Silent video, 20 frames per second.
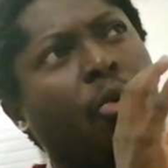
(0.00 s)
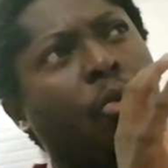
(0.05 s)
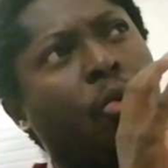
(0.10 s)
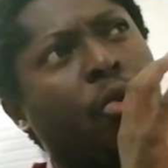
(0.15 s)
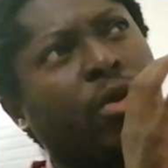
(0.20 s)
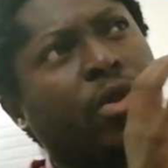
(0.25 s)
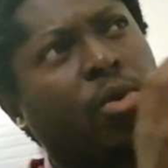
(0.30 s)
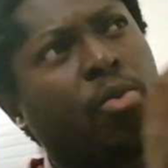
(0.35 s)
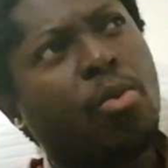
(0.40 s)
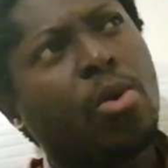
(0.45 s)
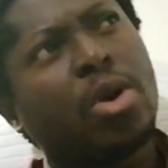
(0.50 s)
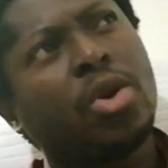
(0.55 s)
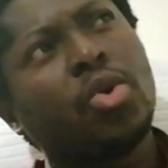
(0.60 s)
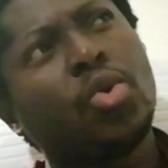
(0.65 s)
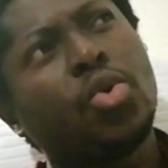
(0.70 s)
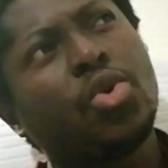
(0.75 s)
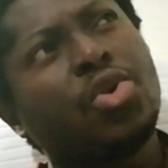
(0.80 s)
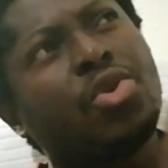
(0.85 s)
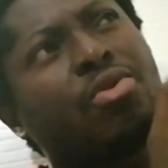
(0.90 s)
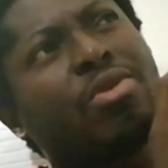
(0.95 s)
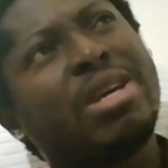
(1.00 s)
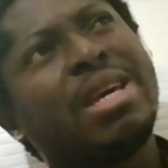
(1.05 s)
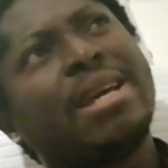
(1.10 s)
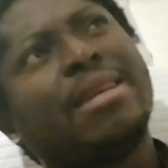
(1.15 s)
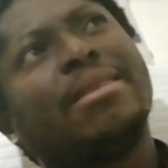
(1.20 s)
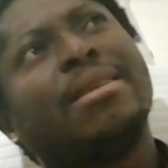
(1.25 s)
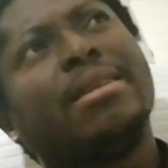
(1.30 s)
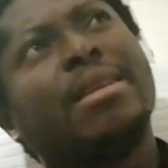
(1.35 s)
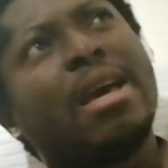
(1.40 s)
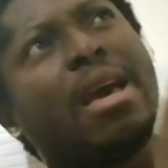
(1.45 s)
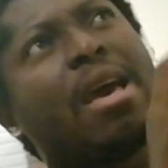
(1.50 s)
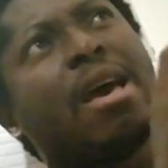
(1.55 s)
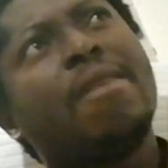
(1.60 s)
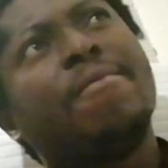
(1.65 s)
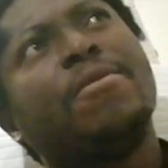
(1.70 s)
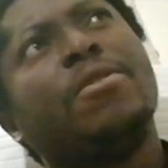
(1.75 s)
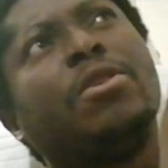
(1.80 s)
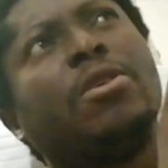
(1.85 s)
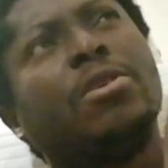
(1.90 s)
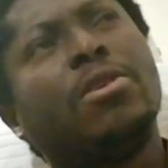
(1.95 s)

the one who created heaven and